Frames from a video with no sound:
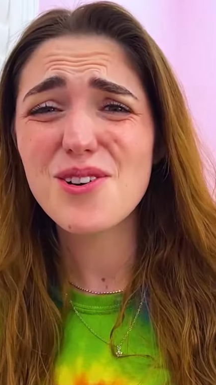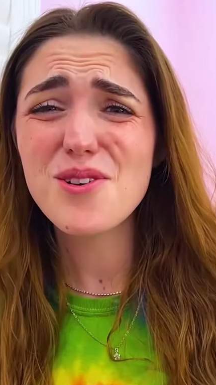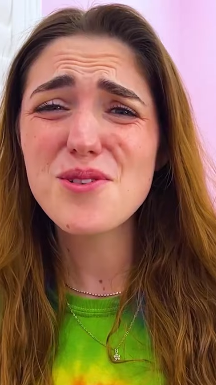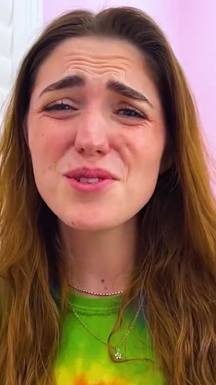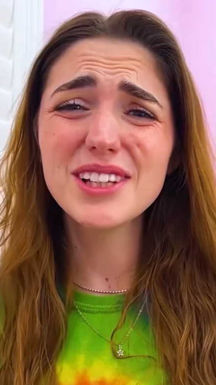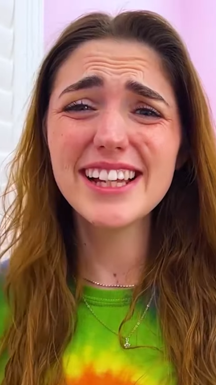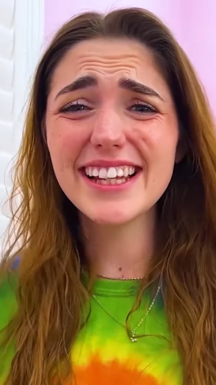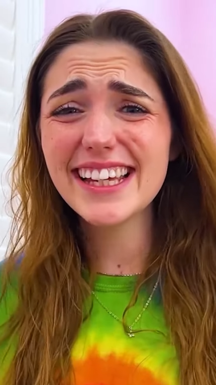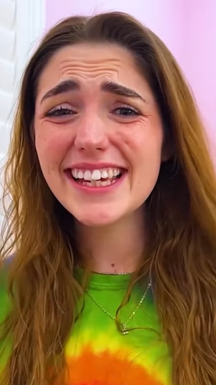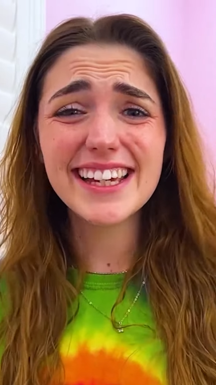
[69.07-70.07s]
Oh,
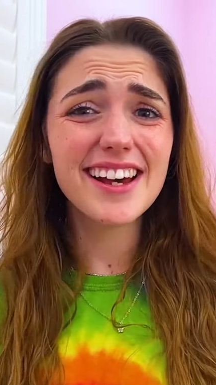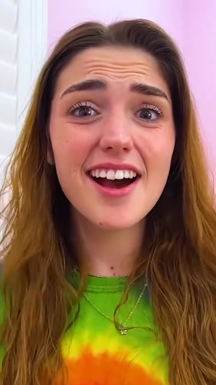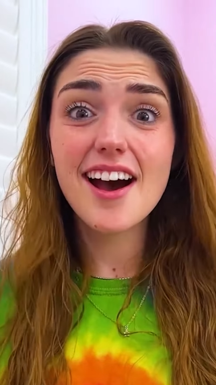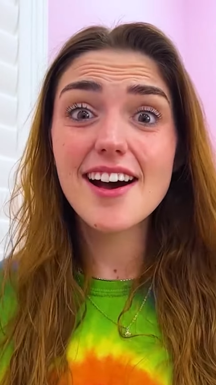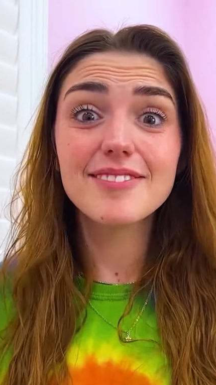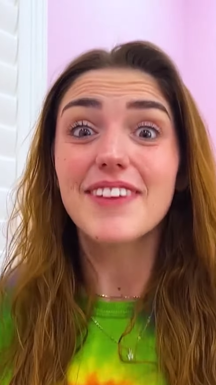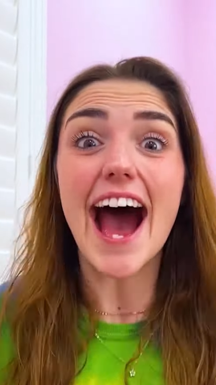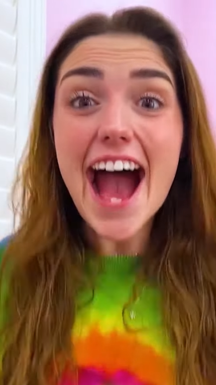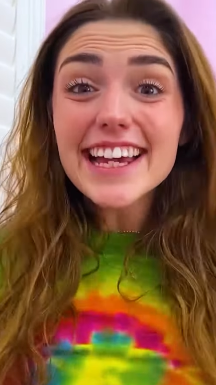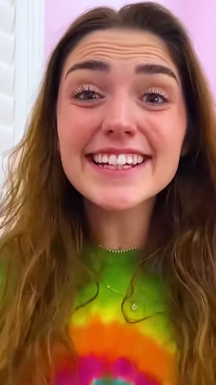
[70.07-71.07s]
Lily, uh,
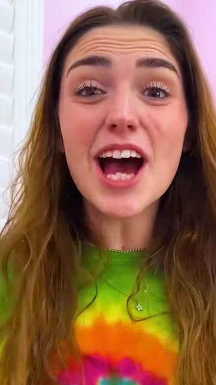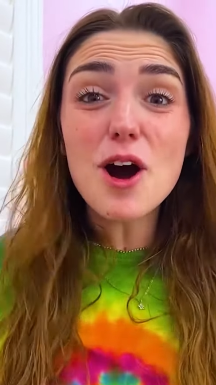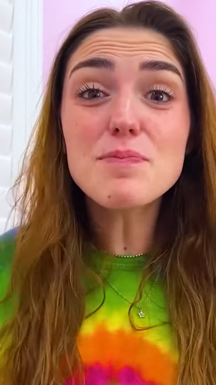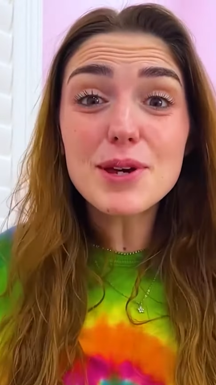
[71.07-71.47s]
I can help